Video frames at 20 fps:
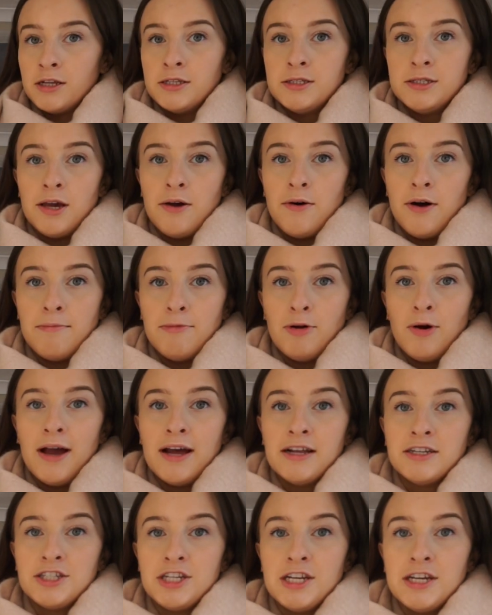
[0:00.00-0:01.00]
So I'm
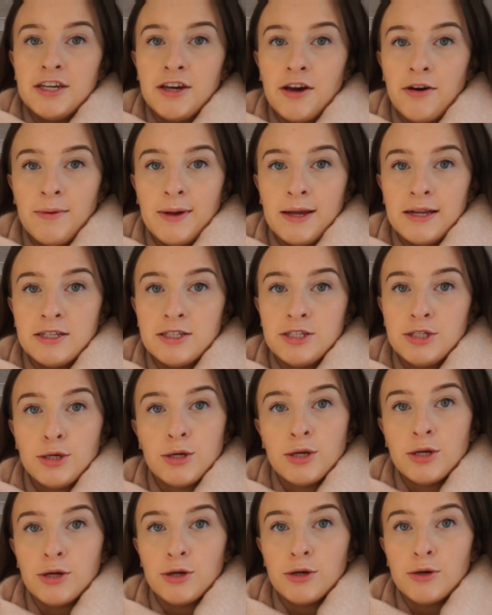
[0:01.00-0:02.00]
not actually going
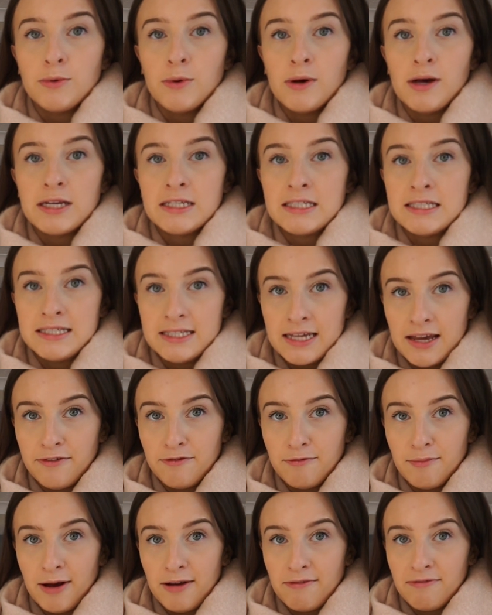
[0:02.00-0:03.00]
to
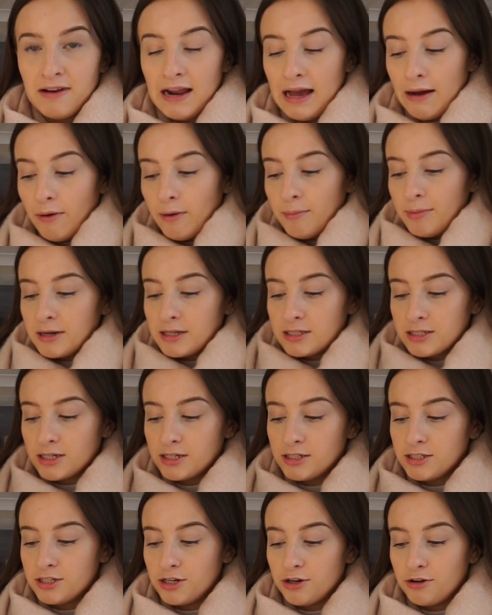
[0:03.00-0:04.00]
sieve my flour, because
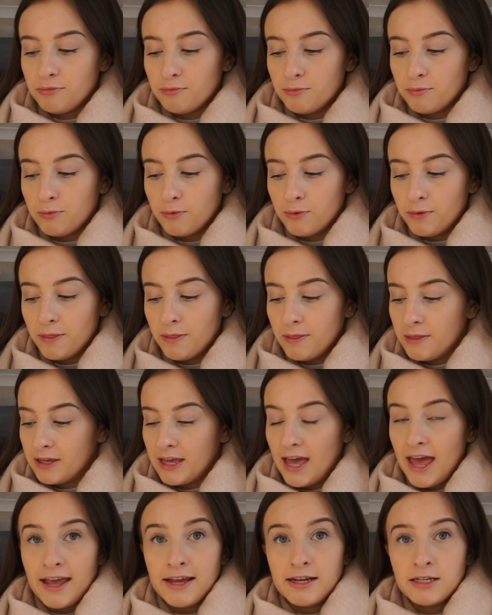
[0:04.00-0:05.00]
I don't want the
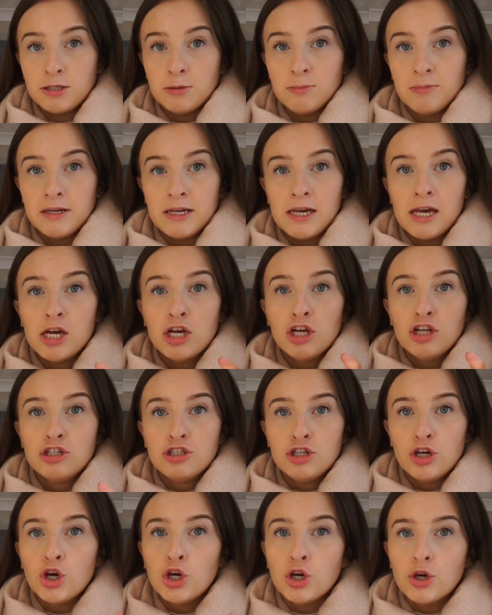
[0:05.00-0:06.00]
cake to be
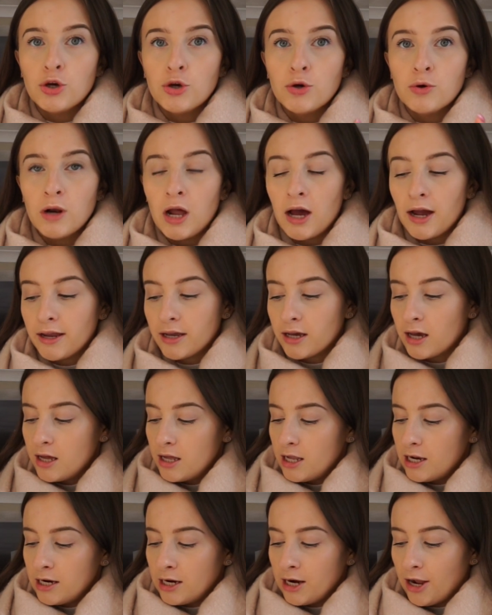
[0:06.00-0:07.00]
too like
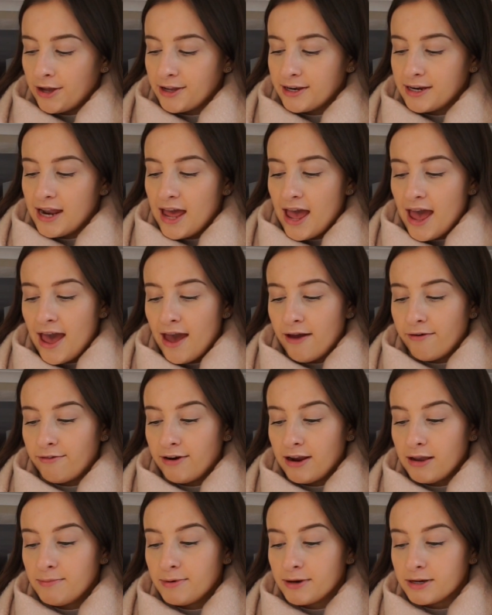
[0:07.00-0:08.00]
light and
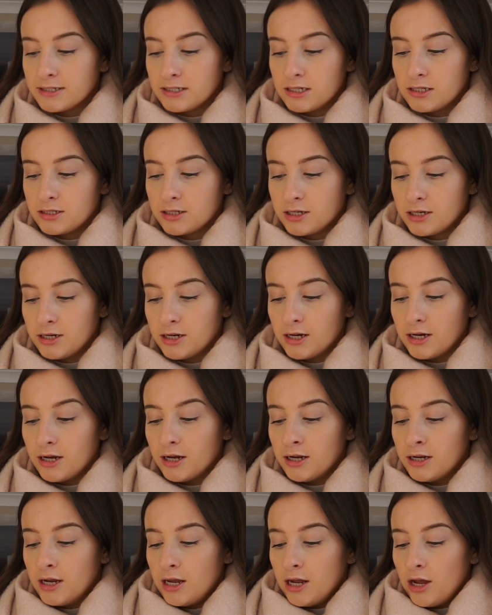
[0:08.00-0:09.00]
airy, because it's
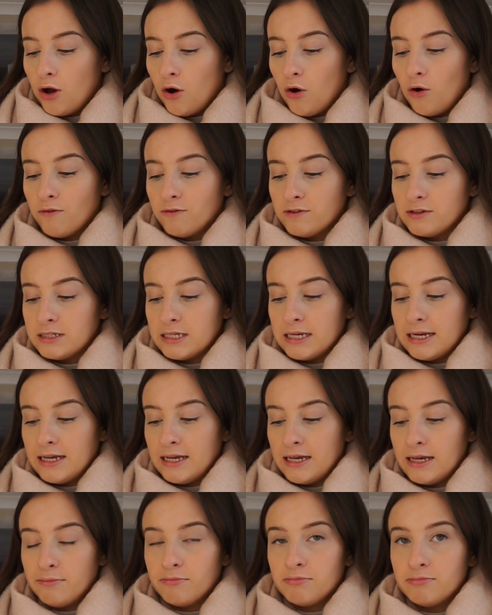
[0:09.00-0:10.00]
gonna
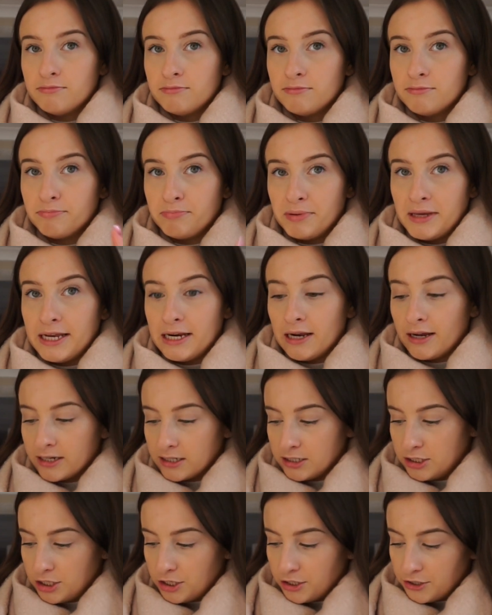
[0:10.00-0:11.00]
obviously be
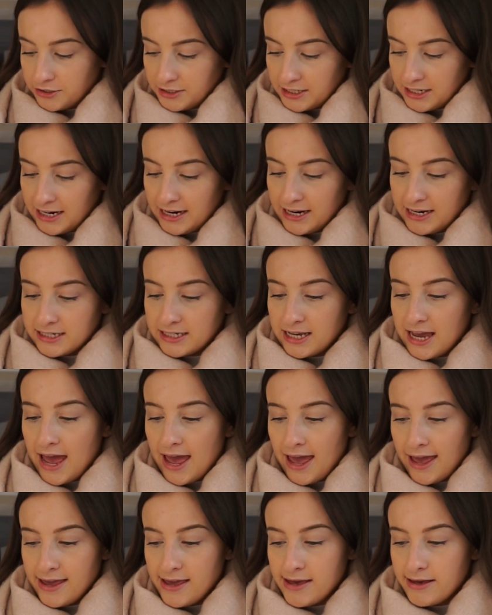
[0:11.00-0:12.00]
like a two-tiered
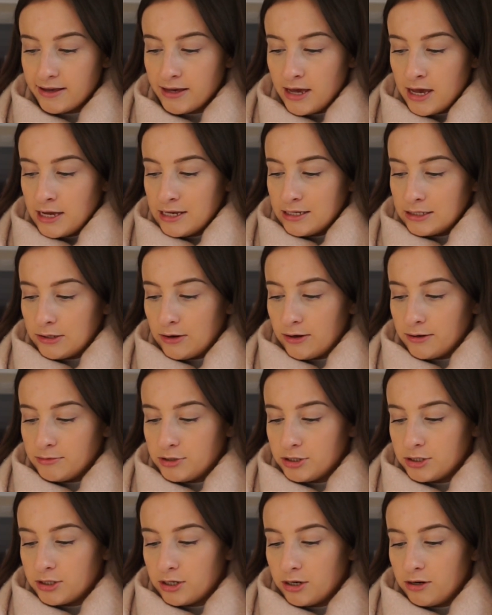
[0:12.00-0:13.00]
cake. So I'm
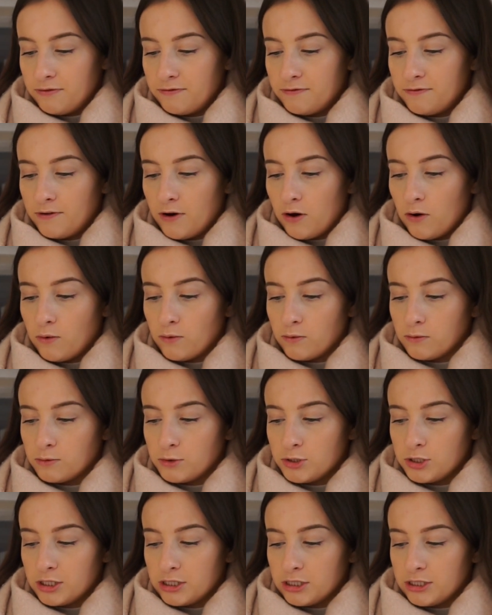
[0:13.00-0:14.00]
just gonna
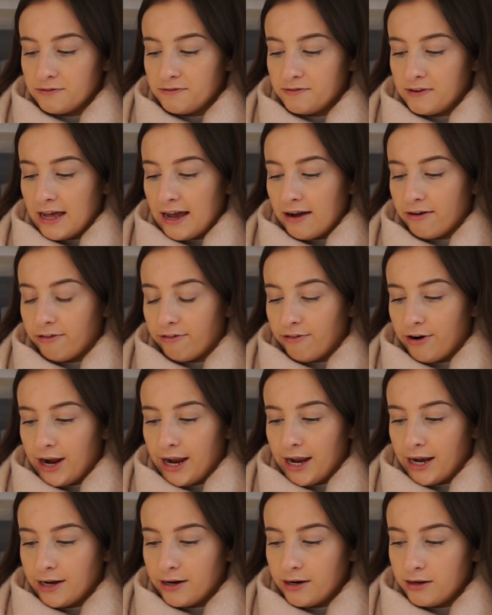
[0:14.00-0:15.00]
fold the flour
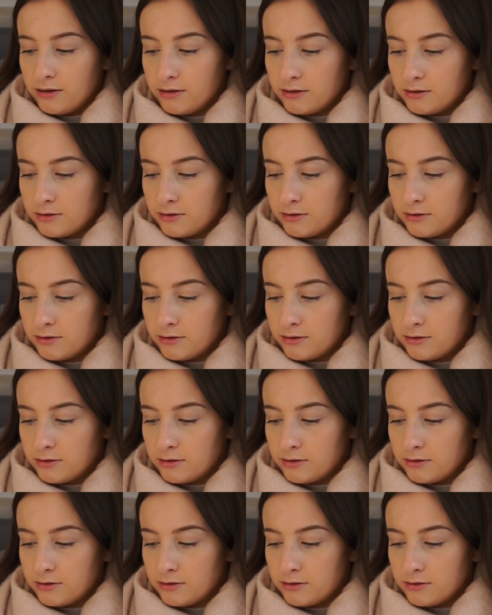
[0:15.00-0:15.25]
in.